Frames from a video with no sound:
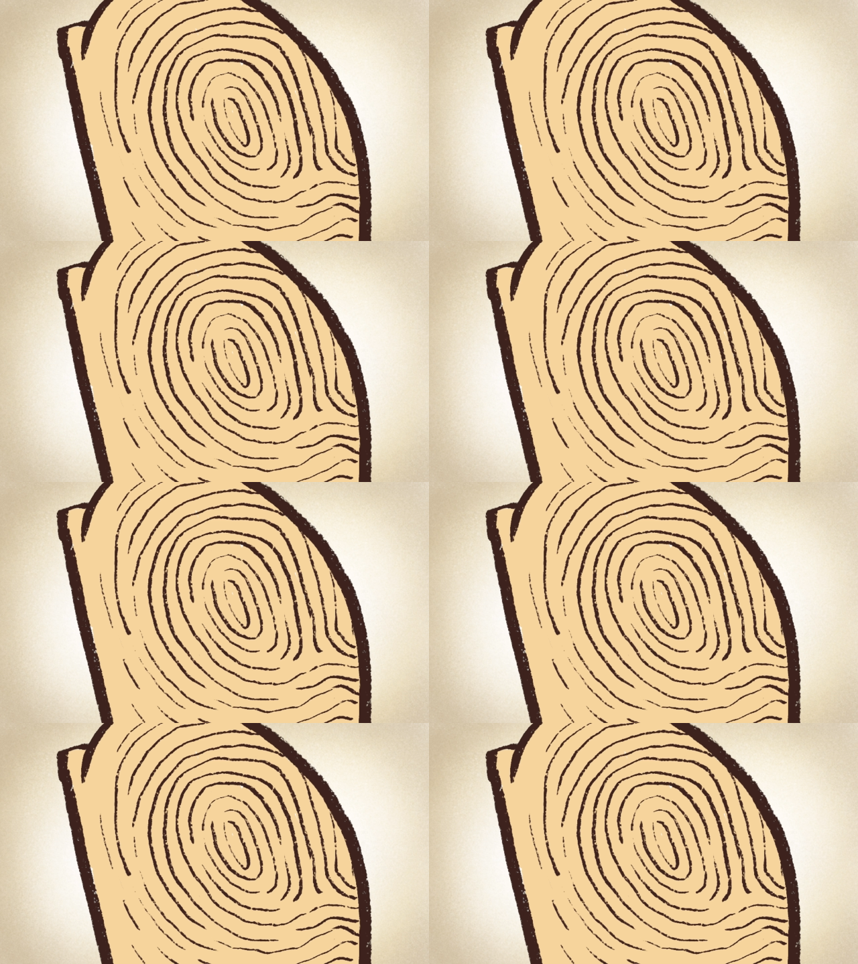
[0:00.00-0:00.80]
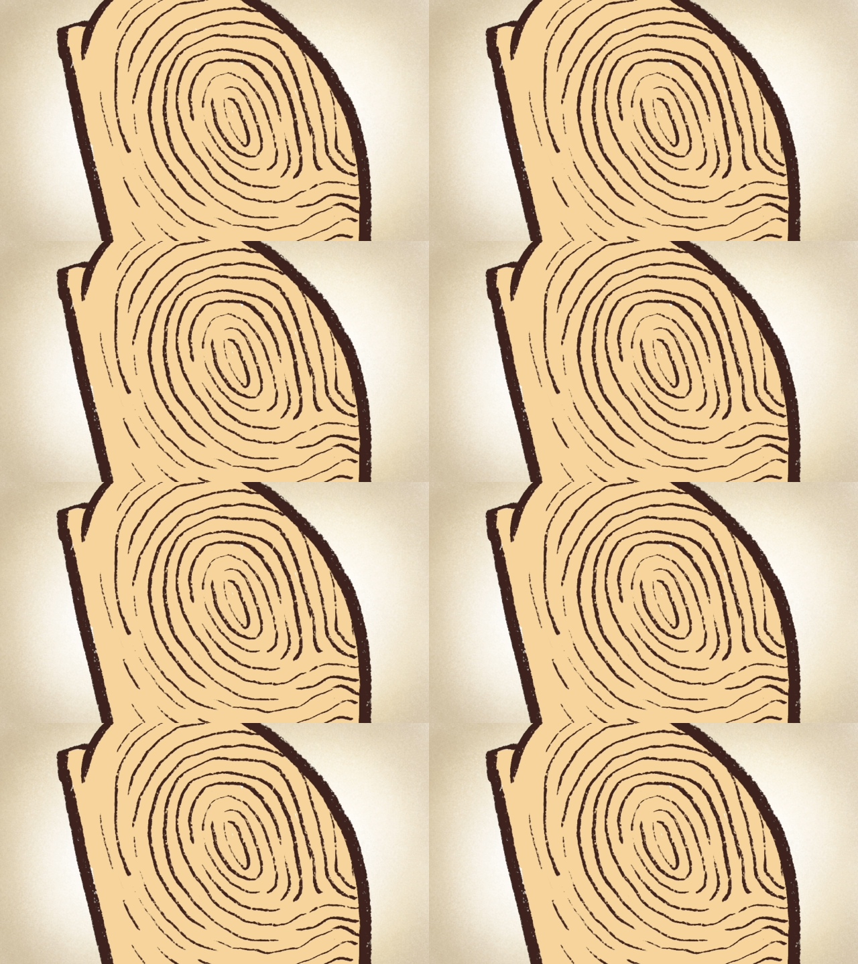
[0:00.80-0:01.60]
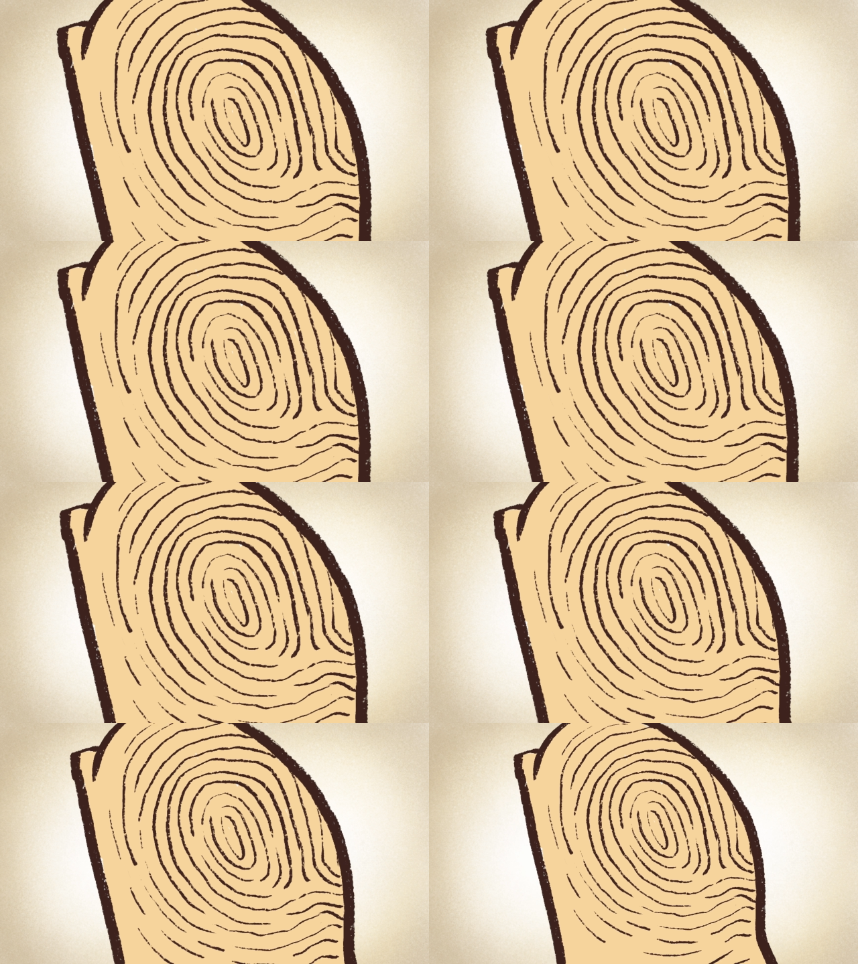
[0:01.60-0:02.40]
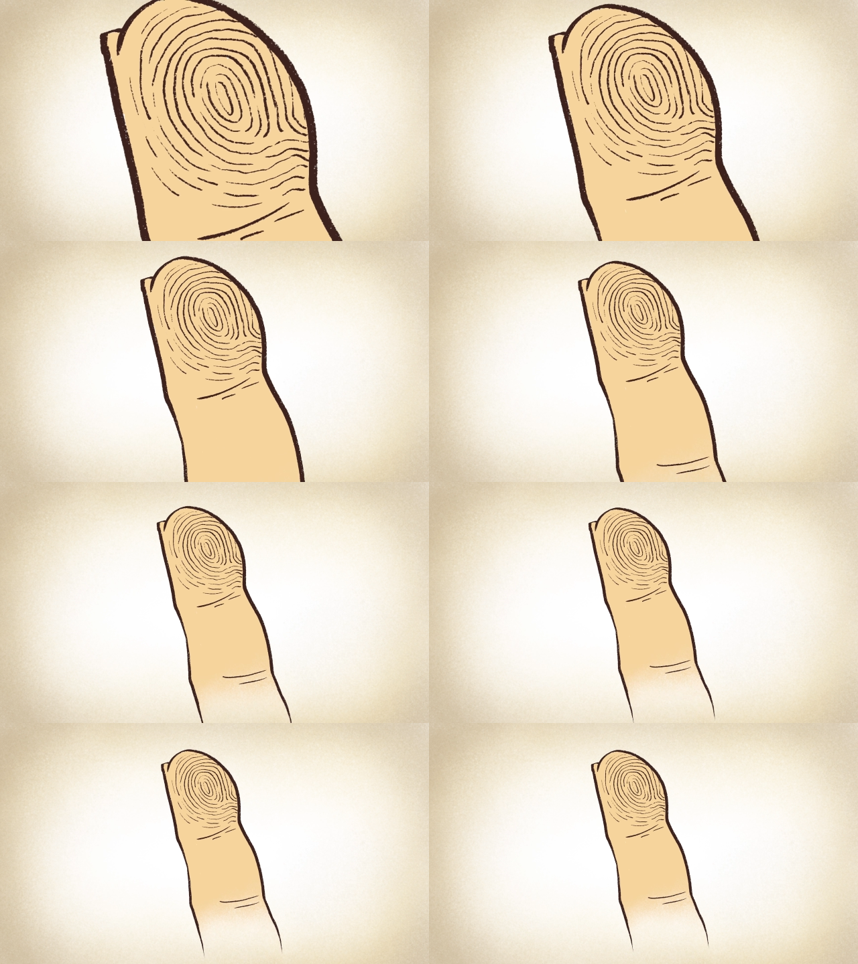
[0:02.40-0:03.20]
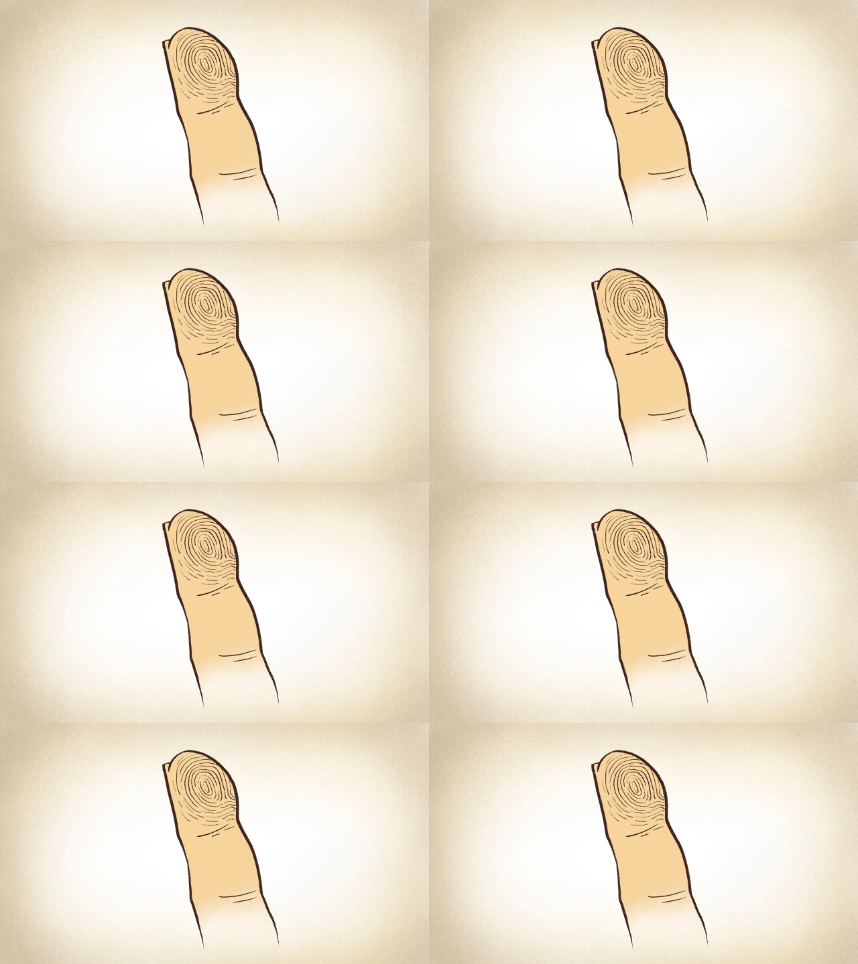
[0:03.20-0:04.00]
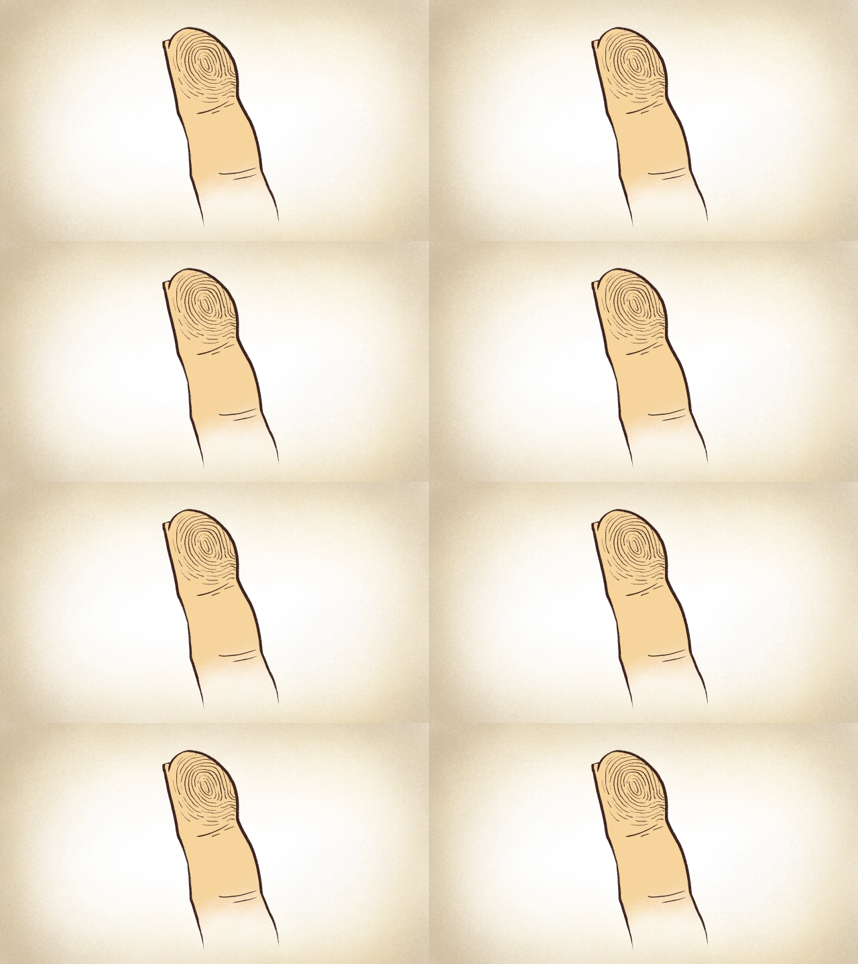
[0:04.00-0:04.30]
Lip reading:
[unreadable: no face in view]